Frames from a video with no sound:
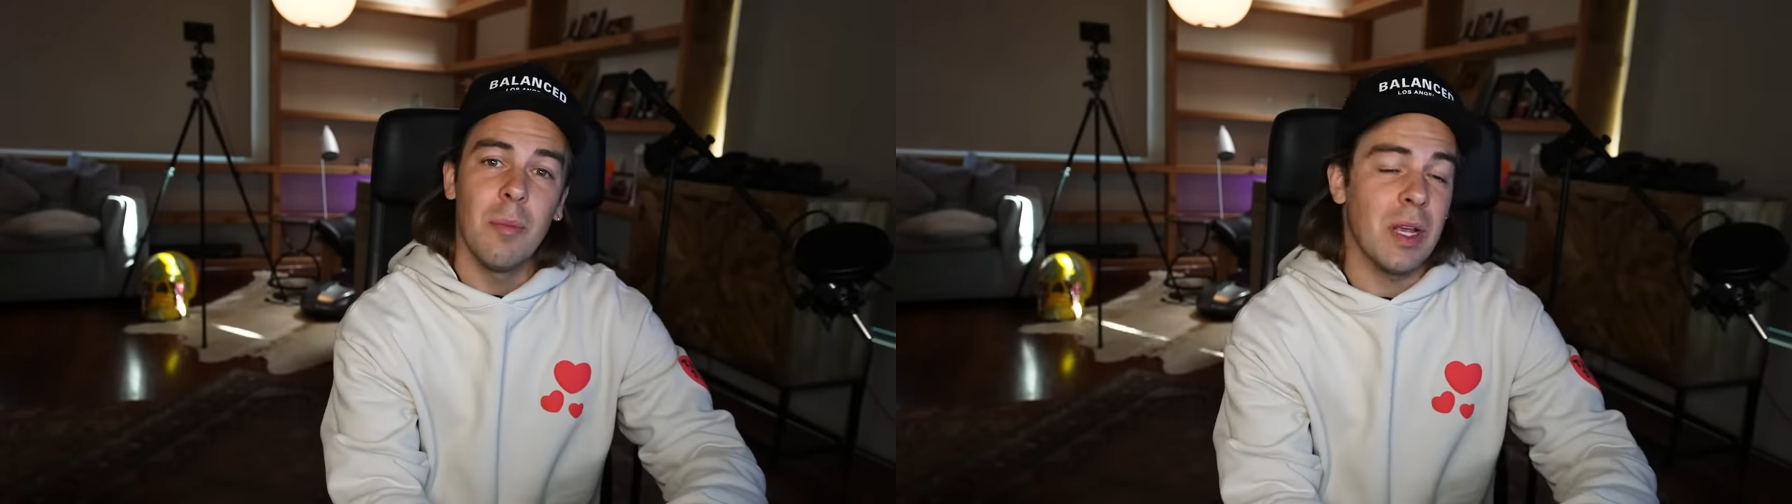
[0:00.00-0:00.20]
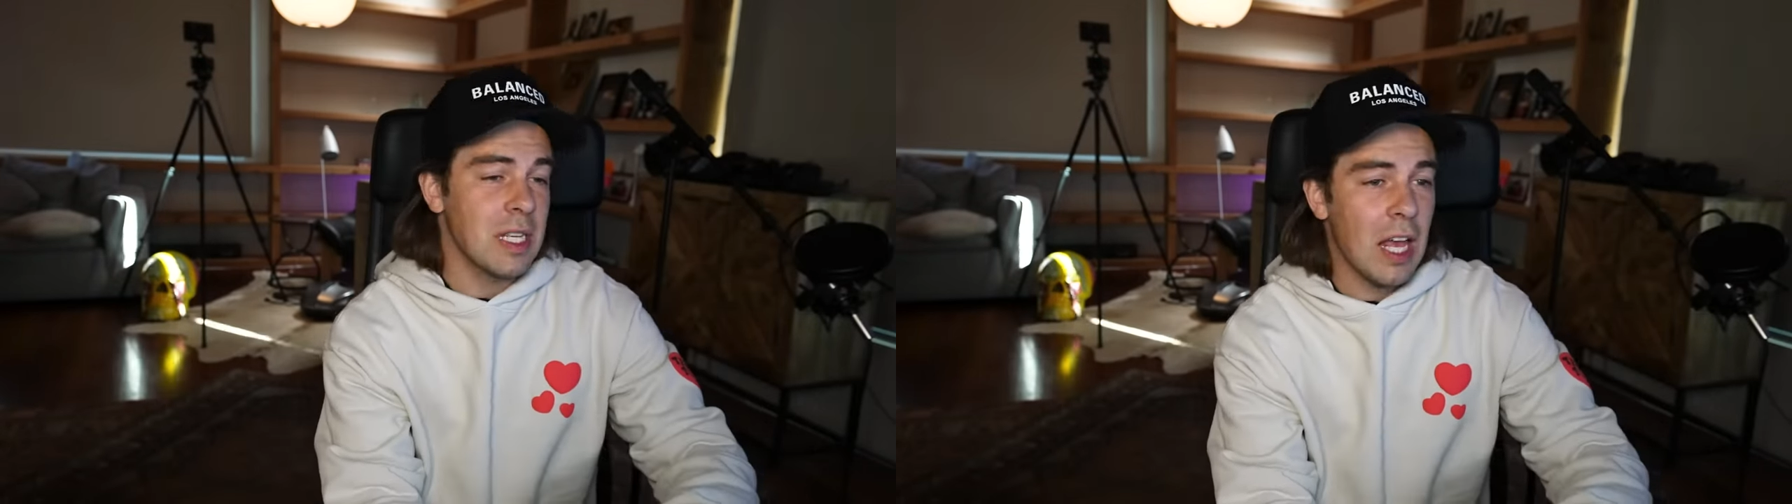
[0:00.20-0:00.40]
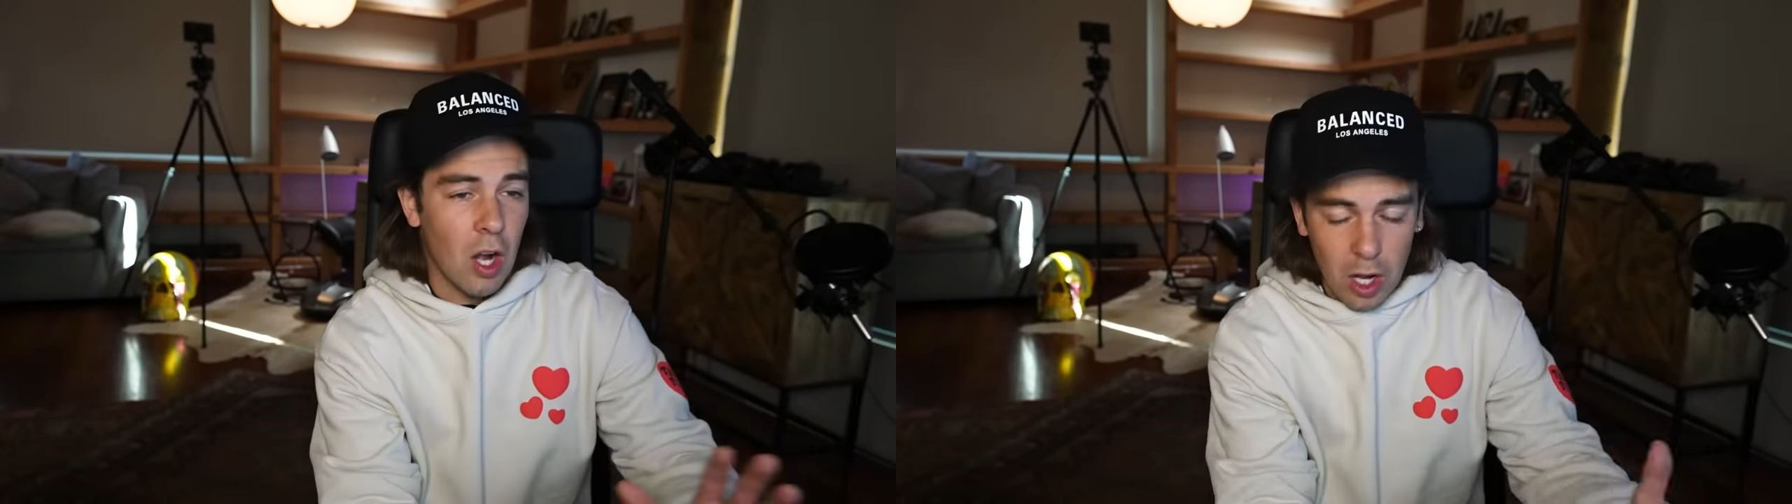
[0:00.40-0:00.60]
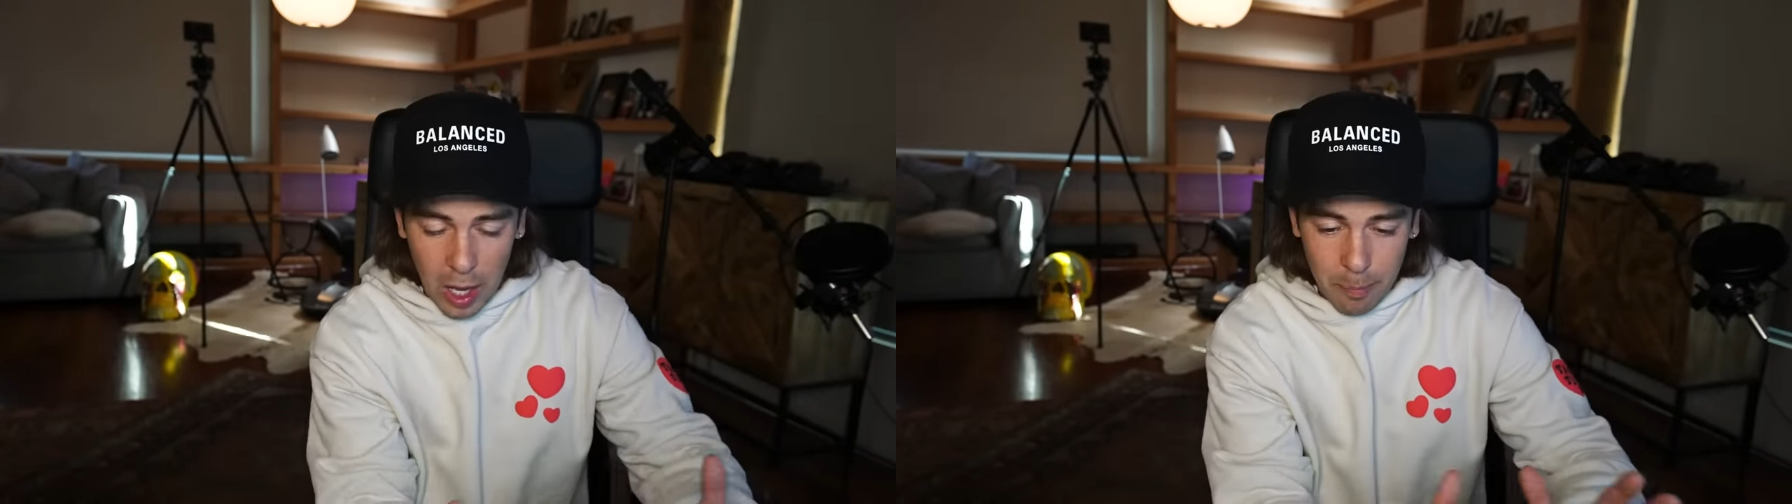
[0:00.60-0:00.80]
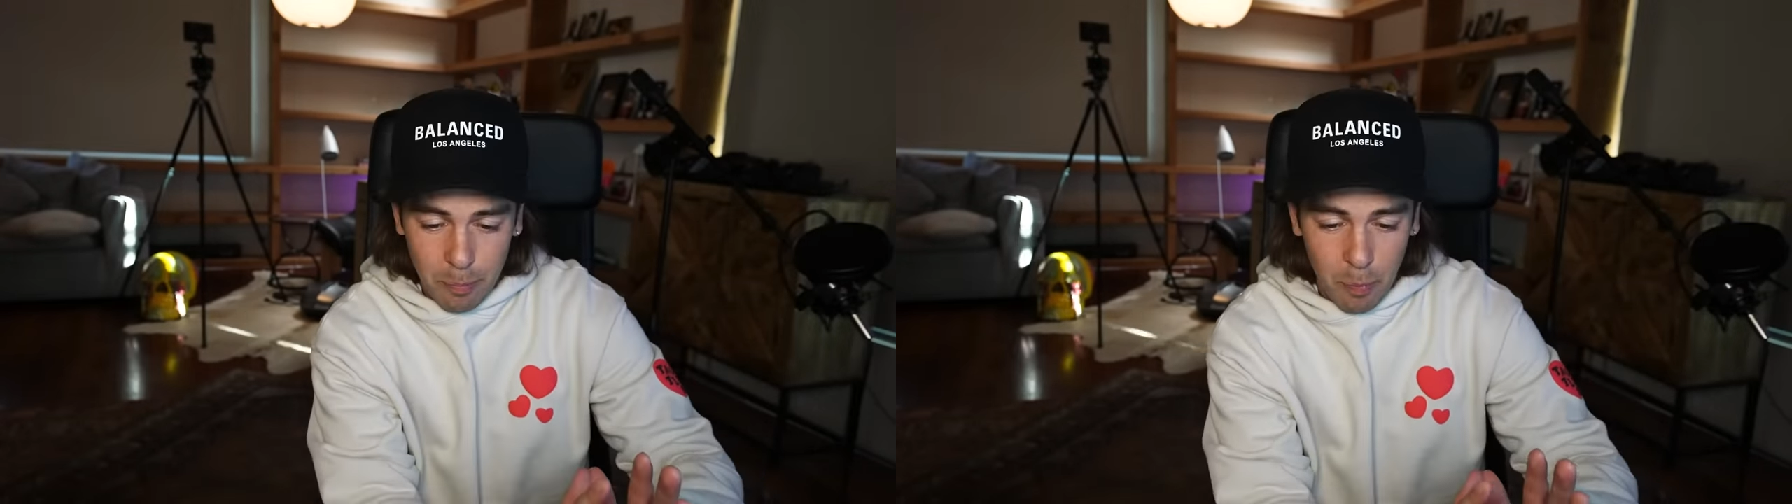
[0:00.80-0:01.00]
Because I'd
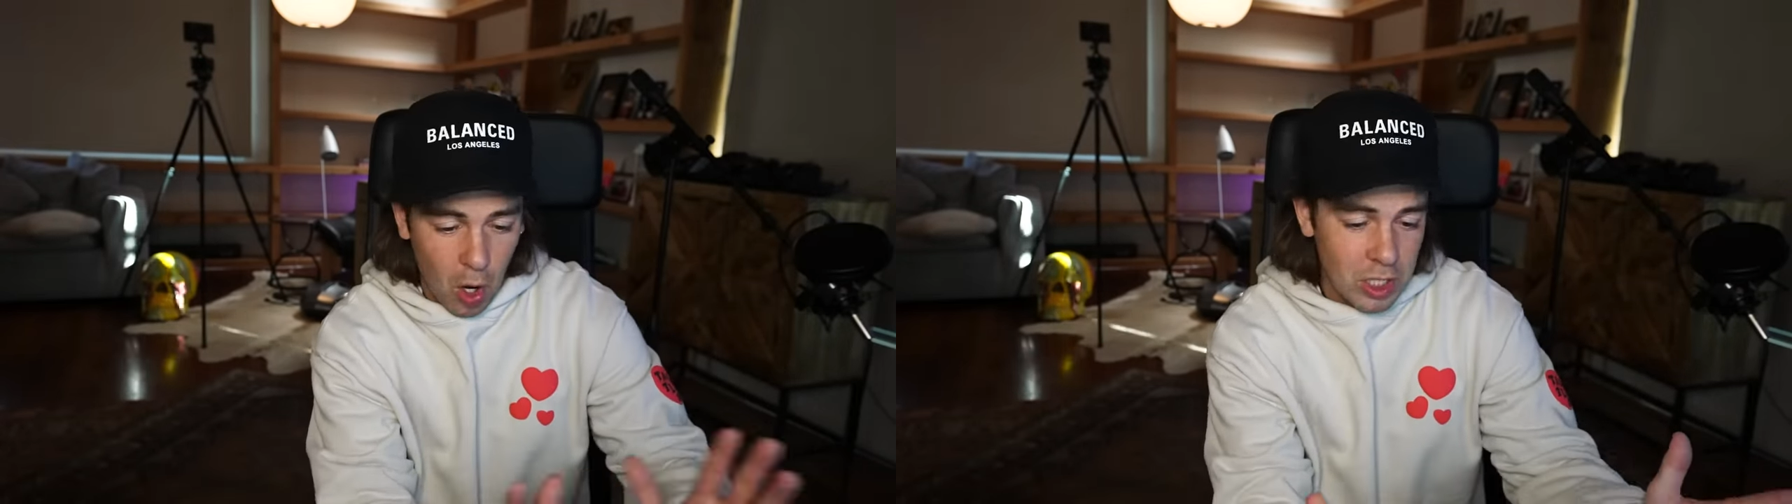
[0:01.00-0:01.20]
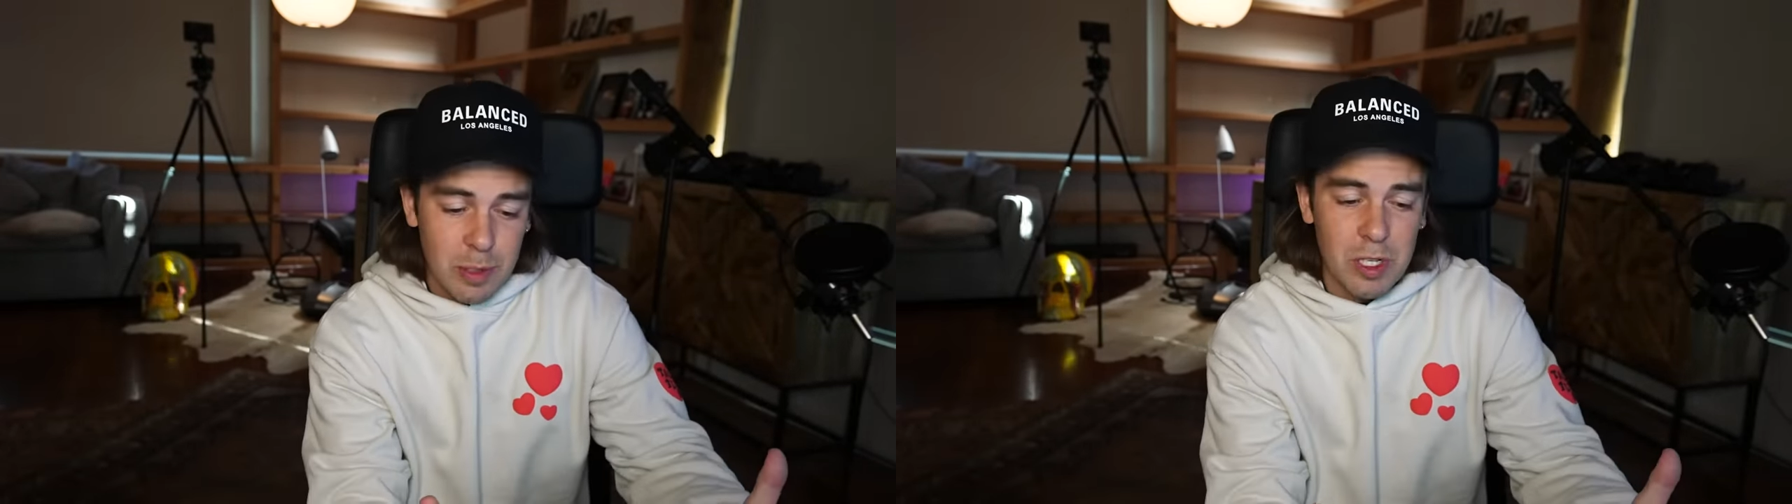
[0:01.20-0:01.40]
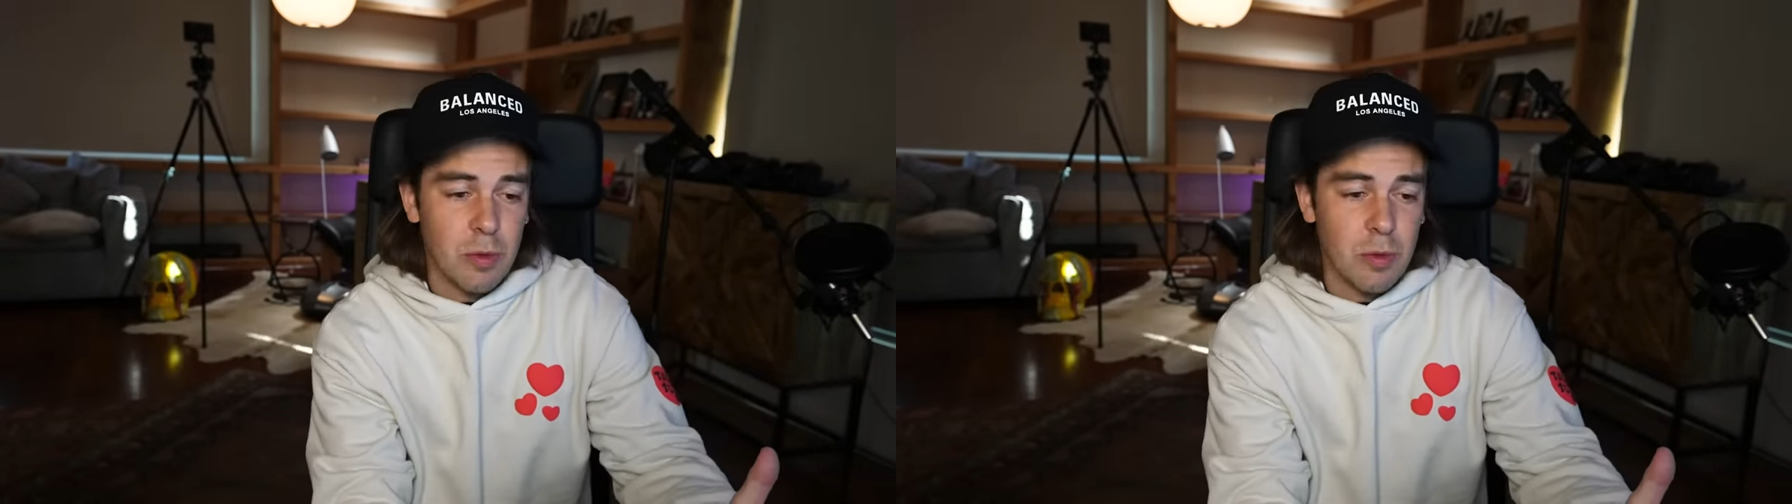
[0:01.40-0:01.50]
honestly be